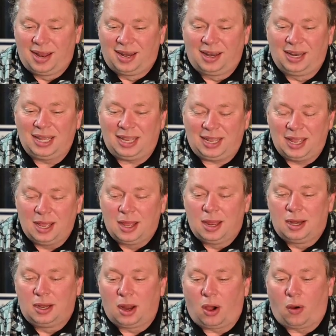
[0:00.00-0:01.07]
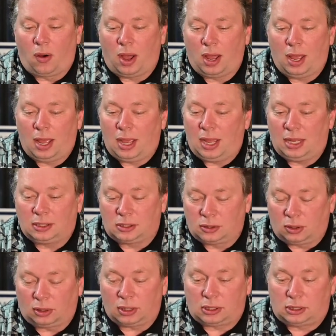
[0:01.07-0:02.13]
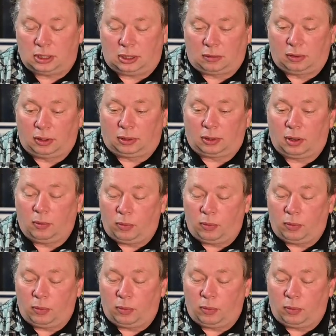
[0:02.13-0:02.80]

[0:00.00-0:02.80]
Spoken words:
Lee, no, it's not a secret.